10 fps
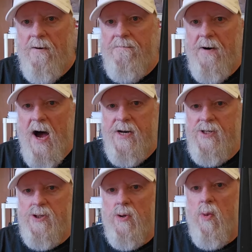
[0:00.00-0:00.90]

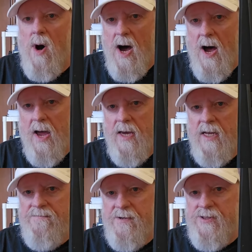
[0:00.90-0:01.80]
find your why
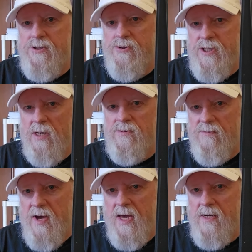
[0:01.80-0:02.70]
in 52 teams
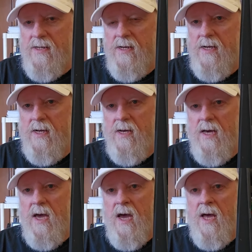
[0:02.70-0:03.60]
of 8.
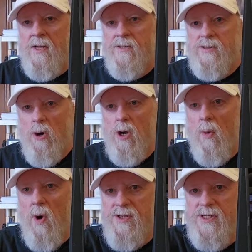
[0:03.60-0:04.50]
And so hold
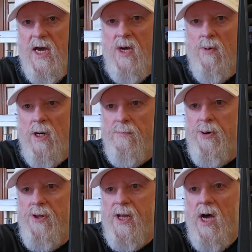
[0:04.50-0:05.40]
on one second, we're going to
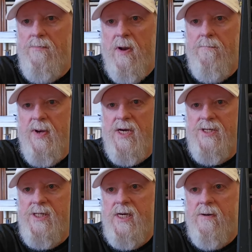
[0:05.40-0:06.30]
pull it up and pick a
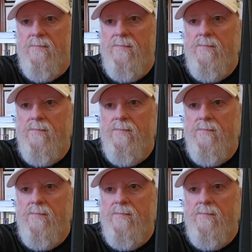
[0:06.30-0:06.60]
team.